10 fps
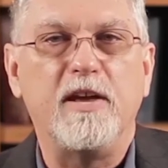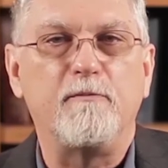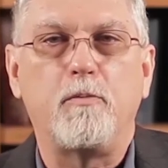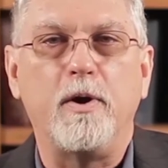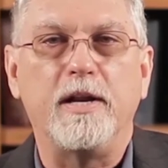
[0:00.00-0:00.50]

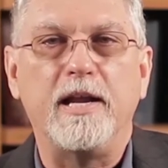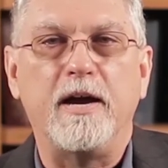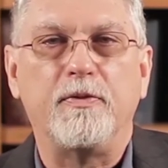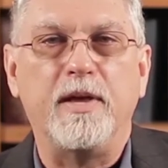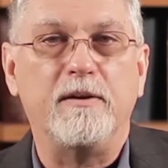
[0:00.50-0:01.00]
They have
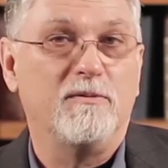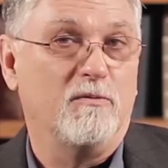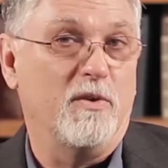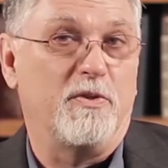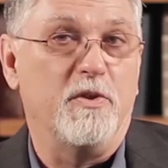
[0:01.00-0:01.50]
pointed out that,
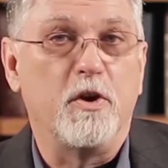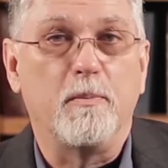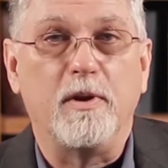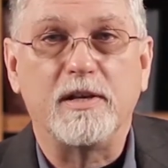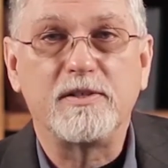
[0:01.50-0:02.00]
with
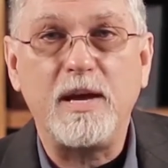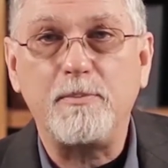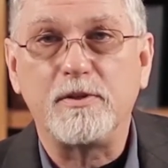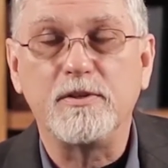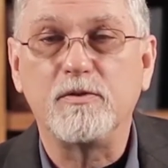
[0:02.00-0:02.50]
notable
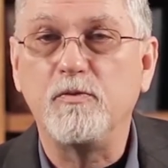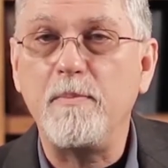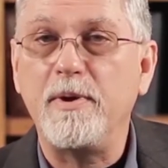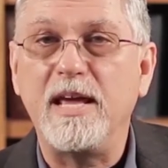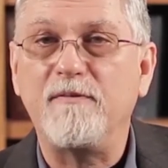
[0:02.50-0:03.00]
exceptions,
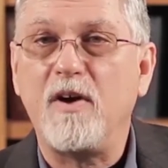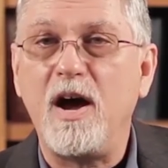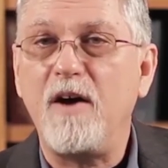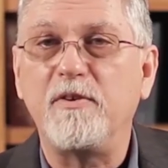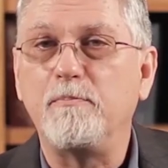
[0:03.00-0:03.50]
women have
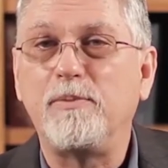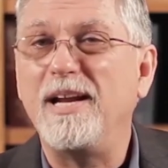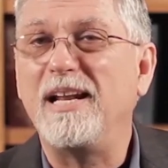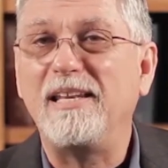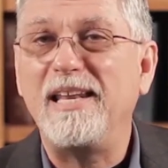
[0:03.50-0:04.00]
often
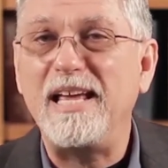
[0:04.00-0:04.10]
played a